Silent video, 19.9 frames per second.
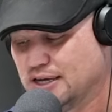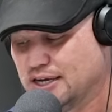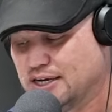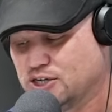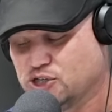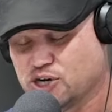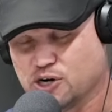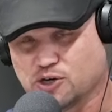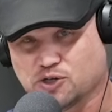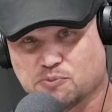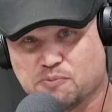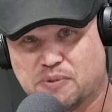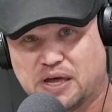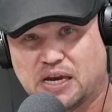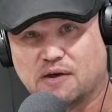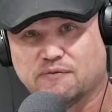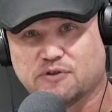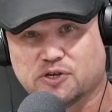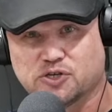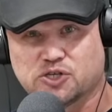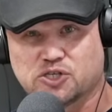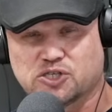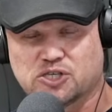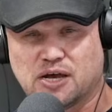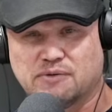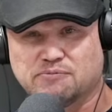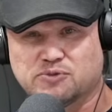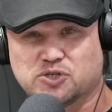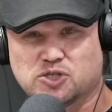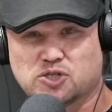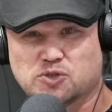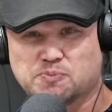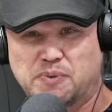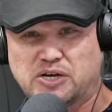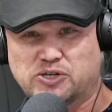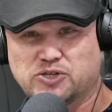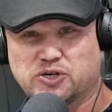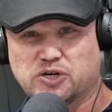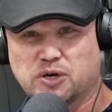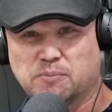shares many of the same
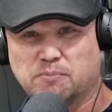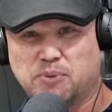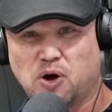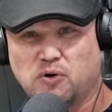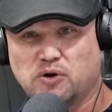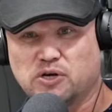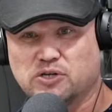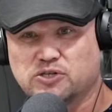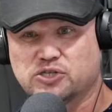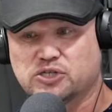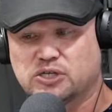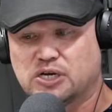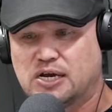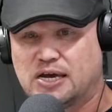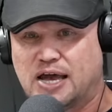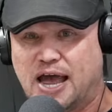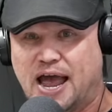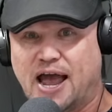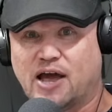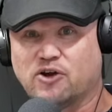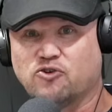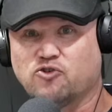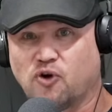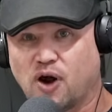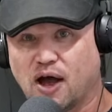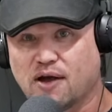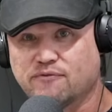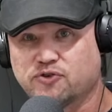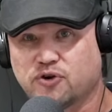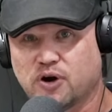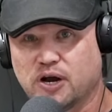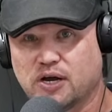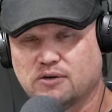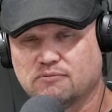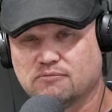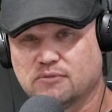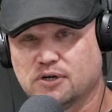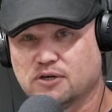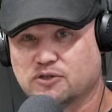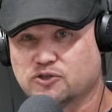suspension components and drivetrain,
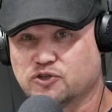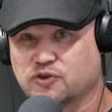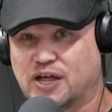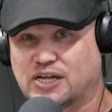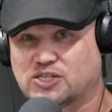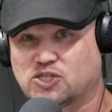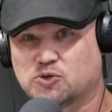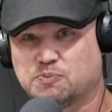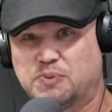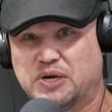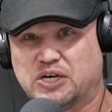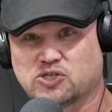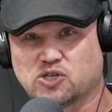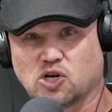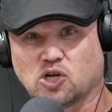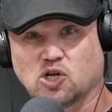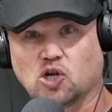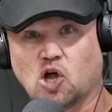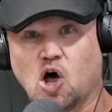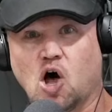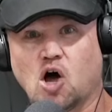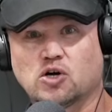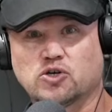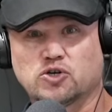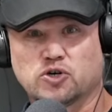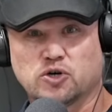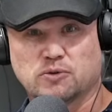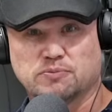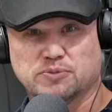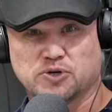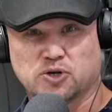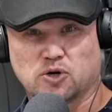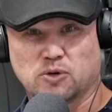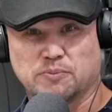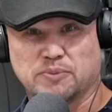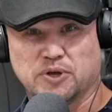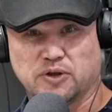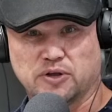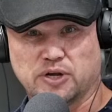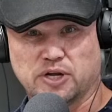so that speaks to long-term
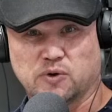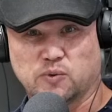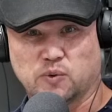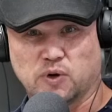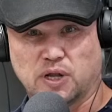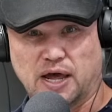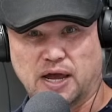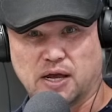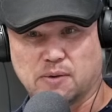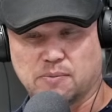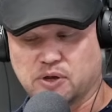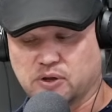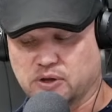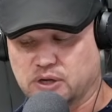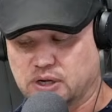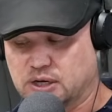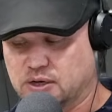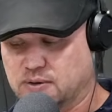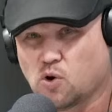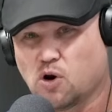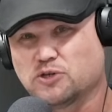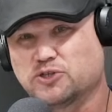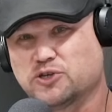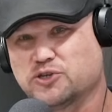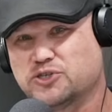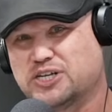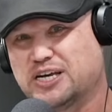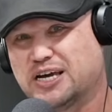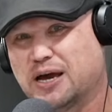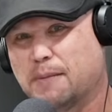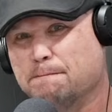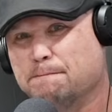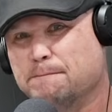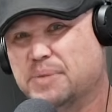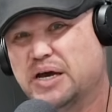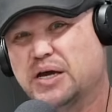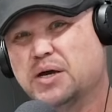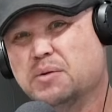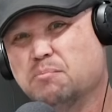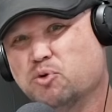durability and reliability. We're also seeing a
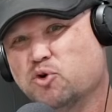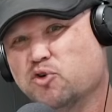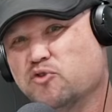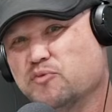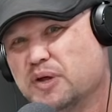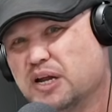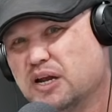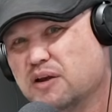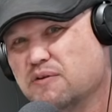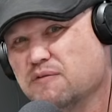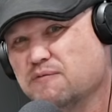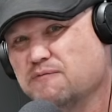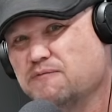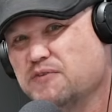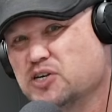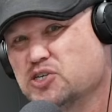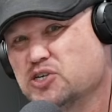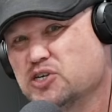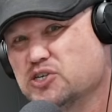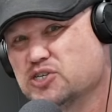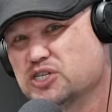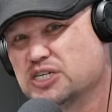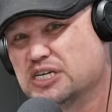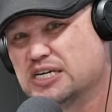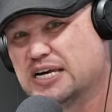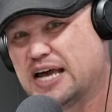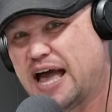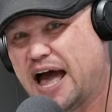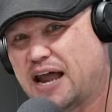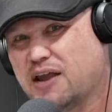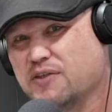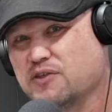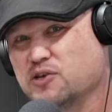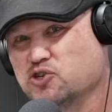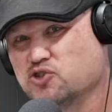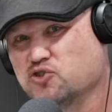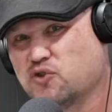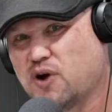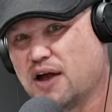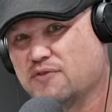big improvement in efficiency out of
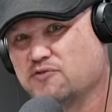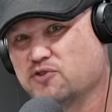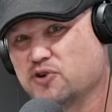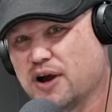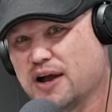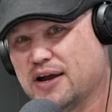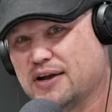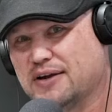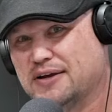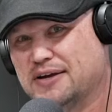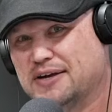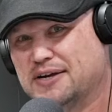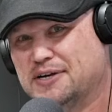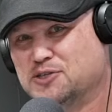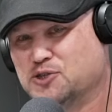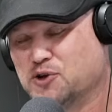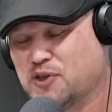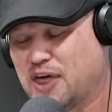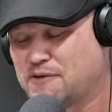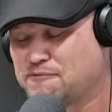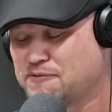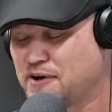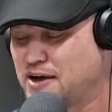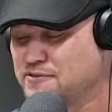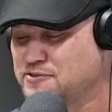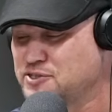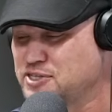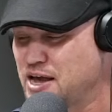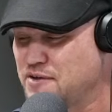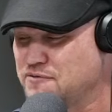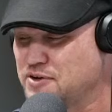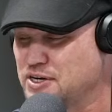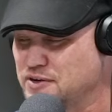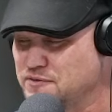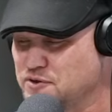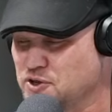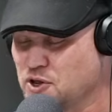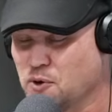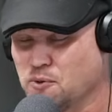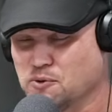this drivetrain. So that 5.7,
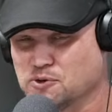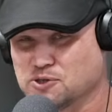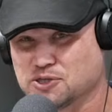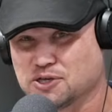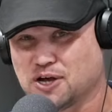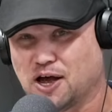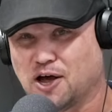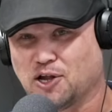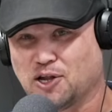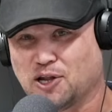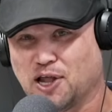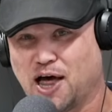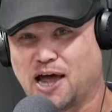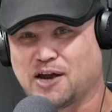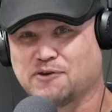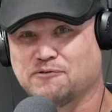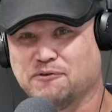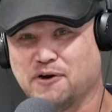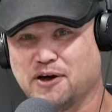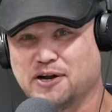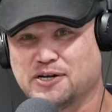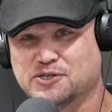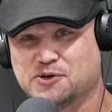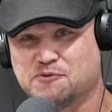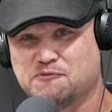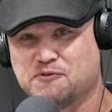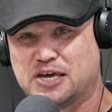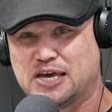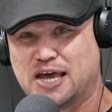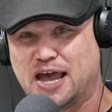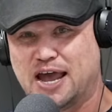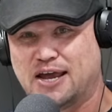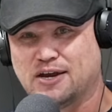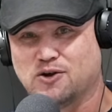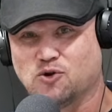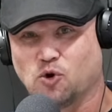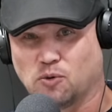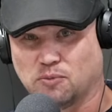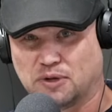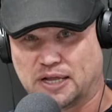even though it was a lot of fun as a V8,
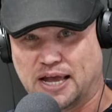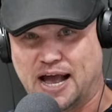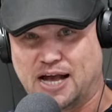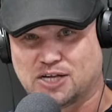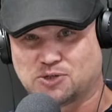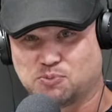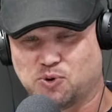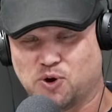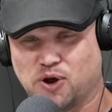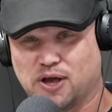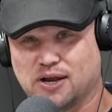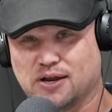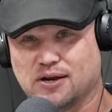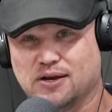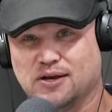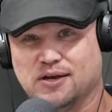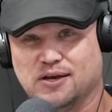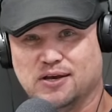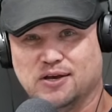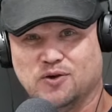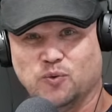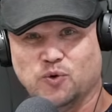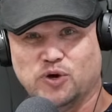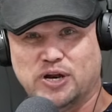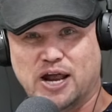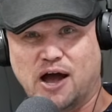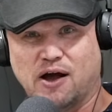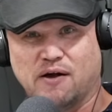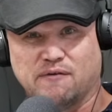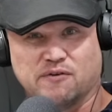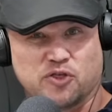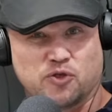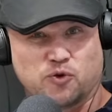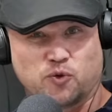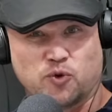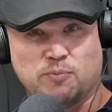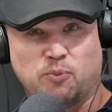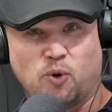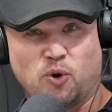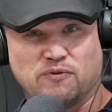normally aspirated, we now have a
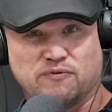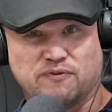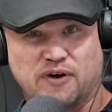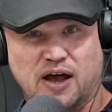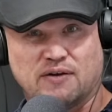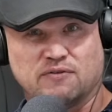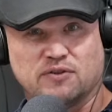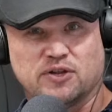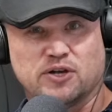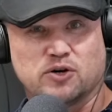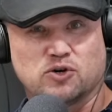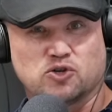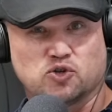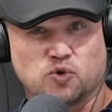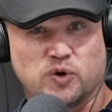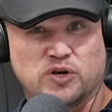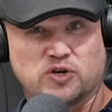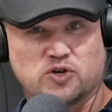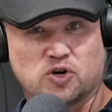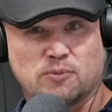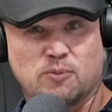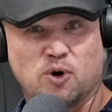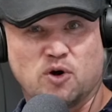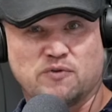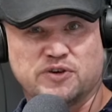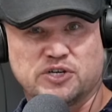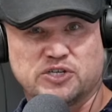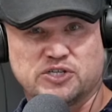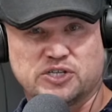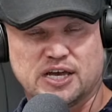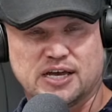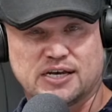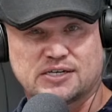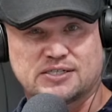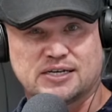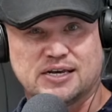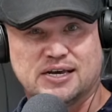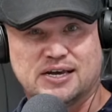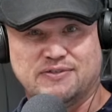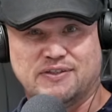3.5 liter twin turbo
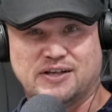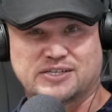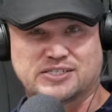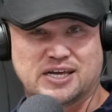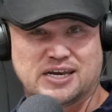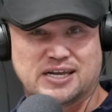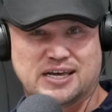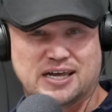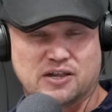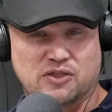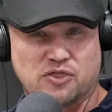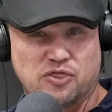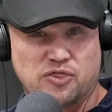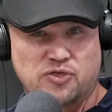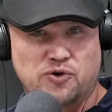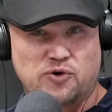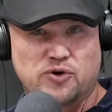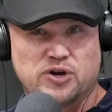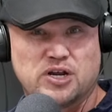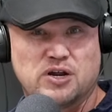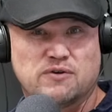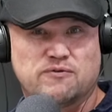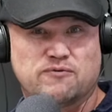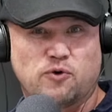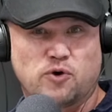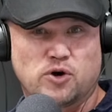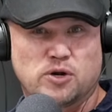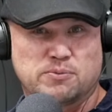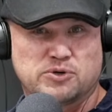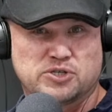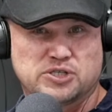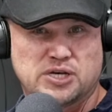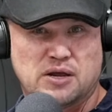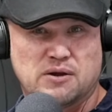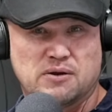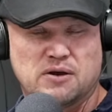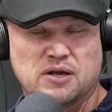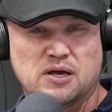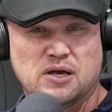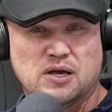V6 that's going to get 30 to
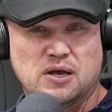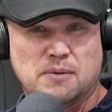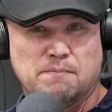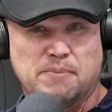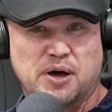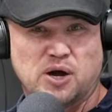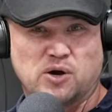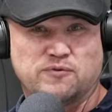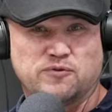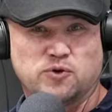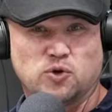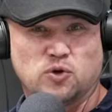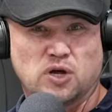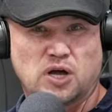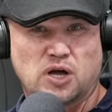40% better fuel